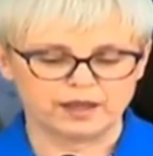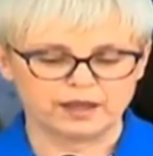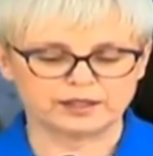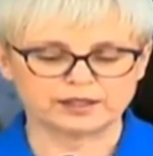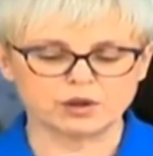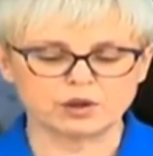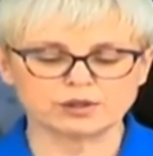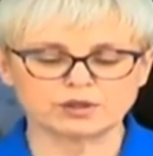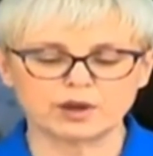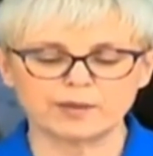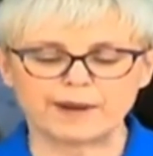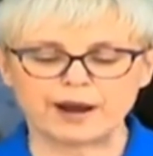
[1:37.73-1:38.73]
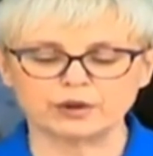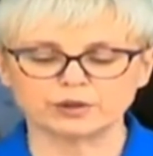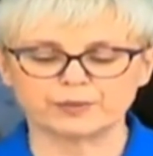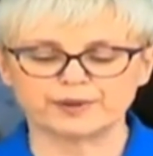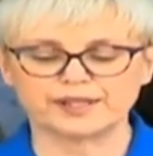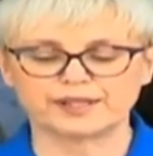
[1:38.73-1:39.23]
It is also
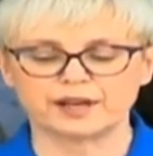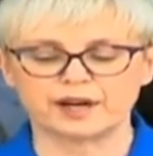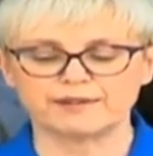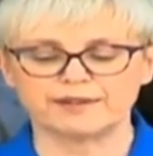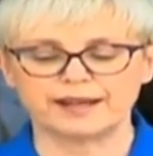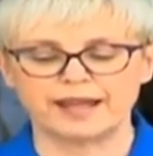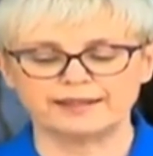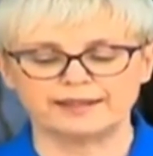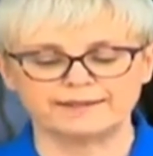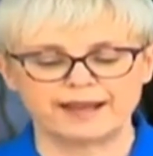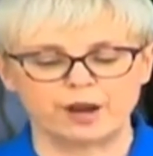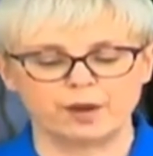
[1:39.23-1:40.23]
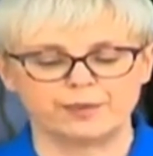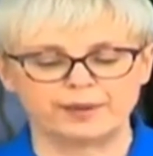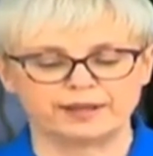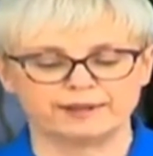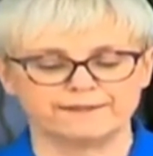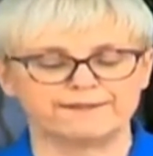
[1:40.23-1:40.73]
about preserving and
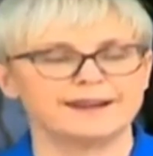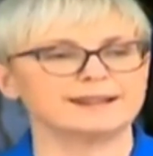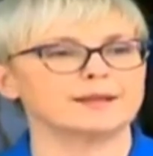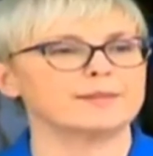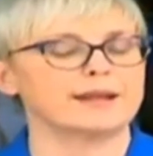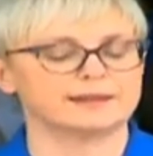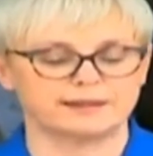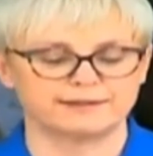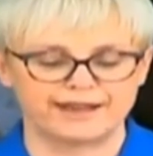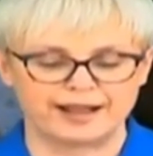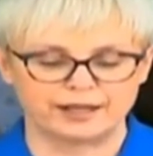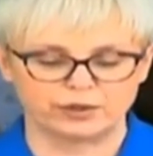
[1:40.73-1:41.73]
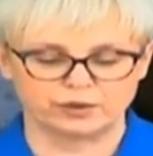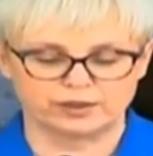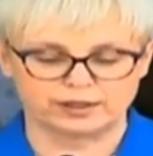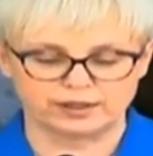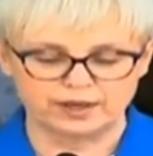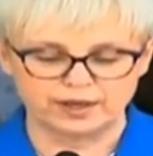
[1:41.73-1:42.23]
developing the fundamental
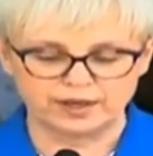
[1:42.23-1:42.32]
values